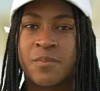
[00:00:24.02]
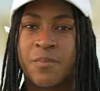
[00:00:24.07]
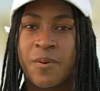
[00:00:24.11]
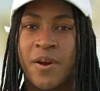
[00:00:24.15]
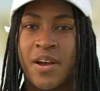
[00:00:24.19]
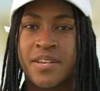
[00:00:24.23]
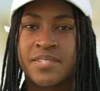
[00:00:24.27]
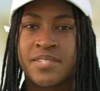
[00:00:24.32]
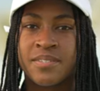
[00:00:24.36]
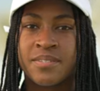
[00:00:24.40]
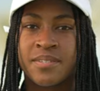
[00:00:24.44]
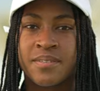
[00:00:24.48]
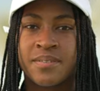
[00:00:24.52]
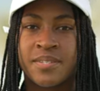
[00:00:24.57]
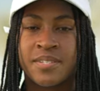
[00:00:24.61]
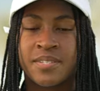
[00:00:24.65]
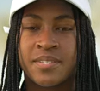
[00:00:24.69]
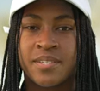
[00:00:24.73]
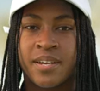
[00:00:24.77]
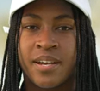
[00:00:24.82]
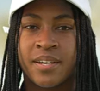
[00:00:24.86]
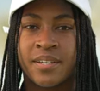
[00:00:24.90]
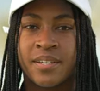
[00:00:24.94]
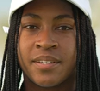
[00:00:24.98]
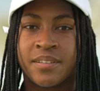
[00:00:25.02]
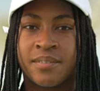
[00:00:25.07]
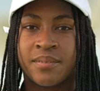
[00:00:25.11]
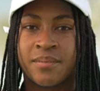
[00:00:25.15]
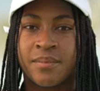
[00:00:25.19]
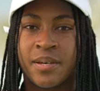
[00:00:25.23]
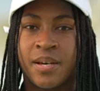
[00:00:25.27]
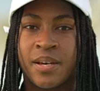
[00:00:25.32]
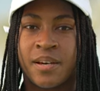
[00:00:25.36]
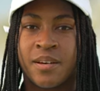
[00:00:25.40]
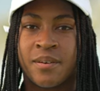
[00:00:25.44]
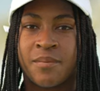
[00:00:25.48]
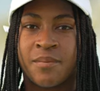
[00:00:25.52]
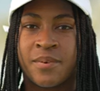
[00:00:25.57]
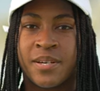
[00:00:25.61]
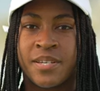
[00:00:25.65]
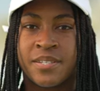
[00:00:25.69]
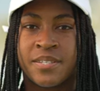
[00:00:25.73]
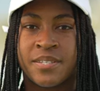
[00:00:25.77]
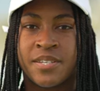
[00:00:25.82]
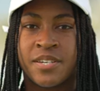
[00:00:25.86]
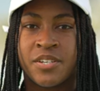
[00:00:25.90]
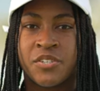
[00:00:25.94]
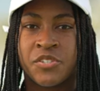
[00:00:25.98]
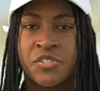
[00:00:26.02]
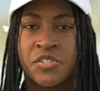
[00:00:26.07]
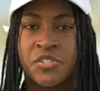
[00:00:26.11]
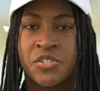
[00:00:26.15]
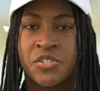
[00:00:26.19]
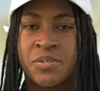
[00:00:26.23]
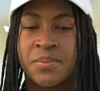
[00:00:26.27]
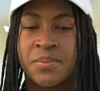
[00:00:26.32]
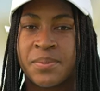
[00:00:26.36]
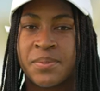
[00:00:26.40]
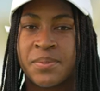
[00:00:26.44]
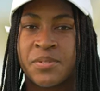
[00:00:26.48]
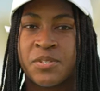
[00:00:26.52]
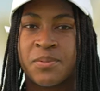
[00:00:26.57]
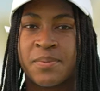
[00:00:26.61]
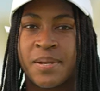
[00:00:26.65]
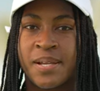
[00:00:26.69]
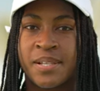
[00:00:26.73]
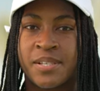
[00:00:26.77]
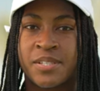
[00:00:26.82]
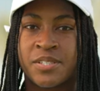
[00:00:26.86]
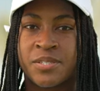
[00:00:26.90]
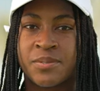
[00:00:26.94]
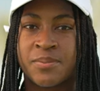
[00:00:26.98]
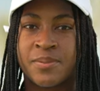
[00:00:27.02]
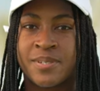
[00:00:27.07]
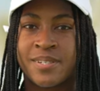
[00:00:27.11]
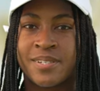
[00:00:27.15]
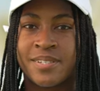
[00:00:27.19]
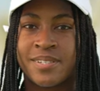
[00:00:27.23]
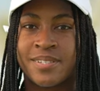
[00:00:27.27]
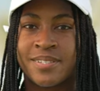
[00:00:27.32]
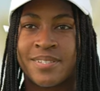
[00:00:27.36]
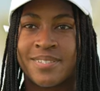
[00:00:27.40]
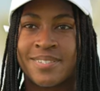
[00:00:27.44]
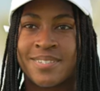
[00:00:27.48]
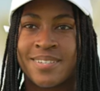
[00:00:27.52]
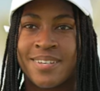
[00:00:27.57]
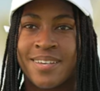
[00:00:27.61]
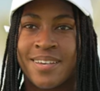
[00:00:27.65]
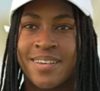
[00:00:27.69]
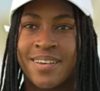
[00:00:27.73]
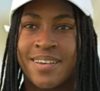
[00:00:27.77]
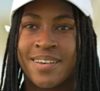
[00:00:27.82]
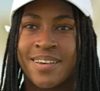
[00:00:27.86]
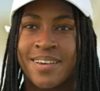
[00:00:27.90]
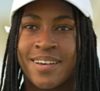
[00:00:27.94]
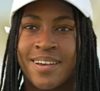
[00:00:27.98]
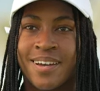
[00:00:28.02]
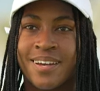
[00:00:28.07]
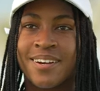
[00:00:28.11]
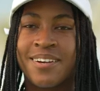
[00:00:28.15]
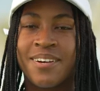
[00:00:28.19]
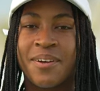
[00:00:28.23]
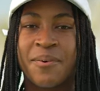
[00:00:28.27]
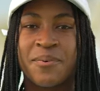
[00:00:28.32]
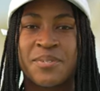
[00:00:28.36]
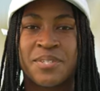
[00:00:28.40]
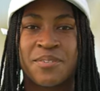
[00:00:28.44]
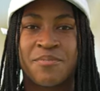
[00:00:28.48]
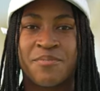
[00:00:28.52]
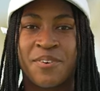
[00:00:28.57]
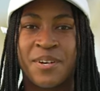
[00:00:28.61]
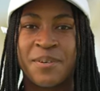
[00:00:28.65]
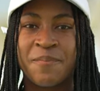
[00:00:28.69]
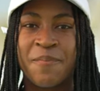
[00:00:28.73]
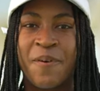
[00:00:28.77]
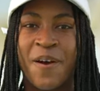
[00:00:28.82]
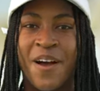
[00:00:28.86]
The process of designing my SIG shoe with New Balance was, I don't know, it was a fun